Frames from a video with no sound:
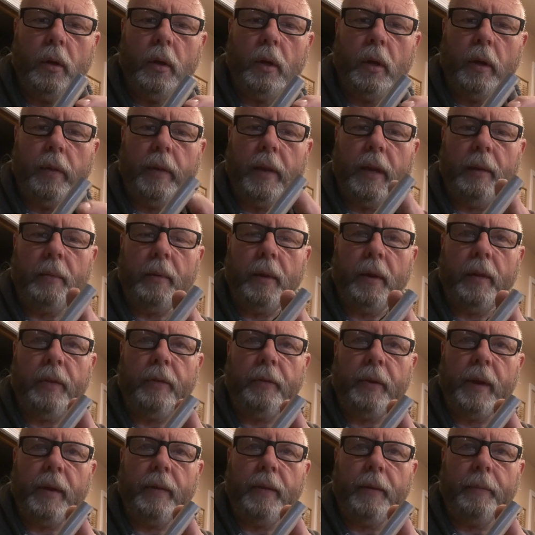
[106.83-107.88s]
and then I'm going to
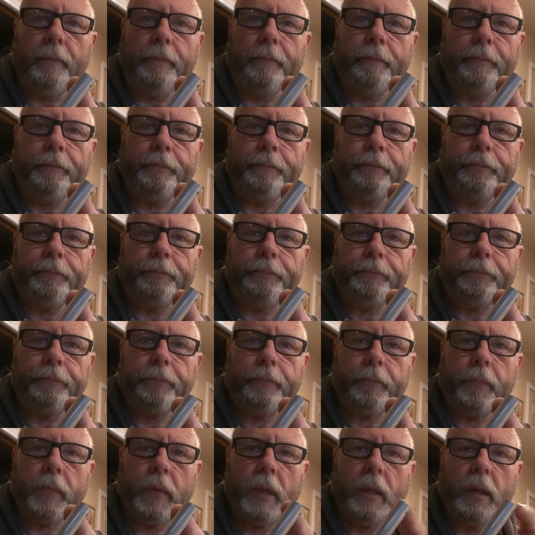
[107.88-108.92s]
thread them.
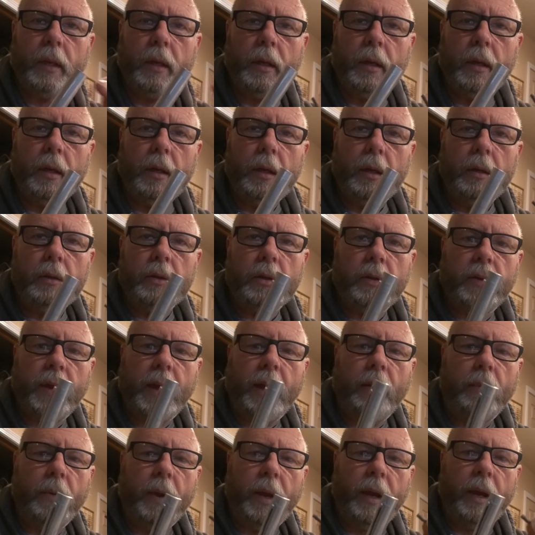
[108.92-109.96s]
So
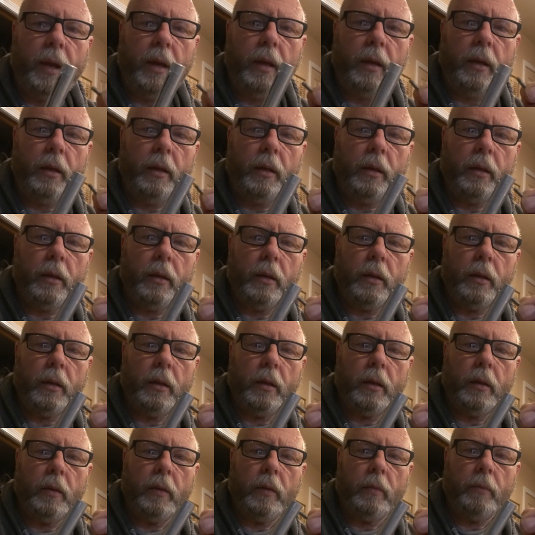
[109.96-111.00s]
that way
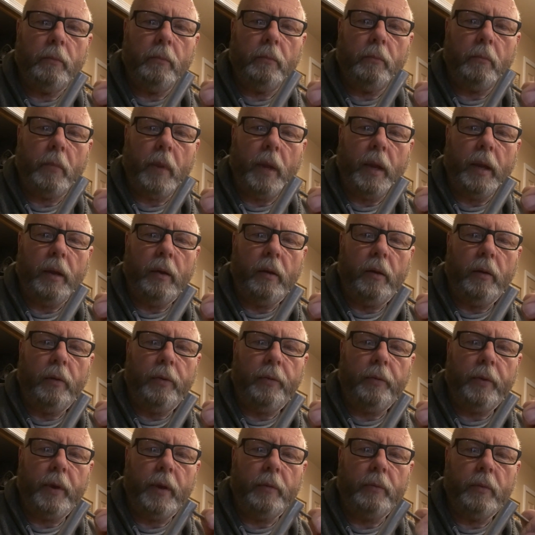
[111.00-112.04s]
my all
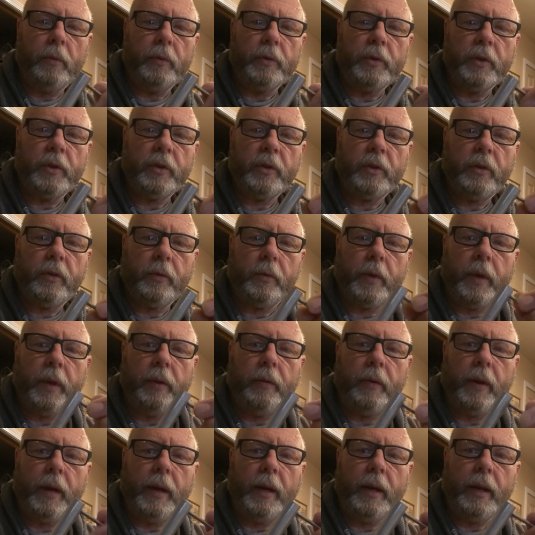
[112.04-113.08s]
thread will just thread
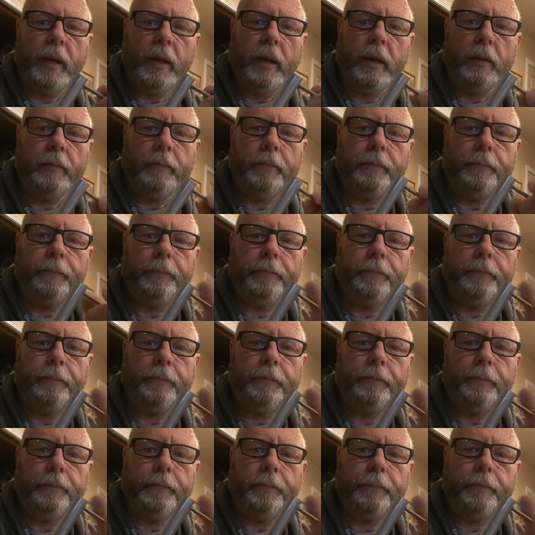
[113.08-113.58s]
right in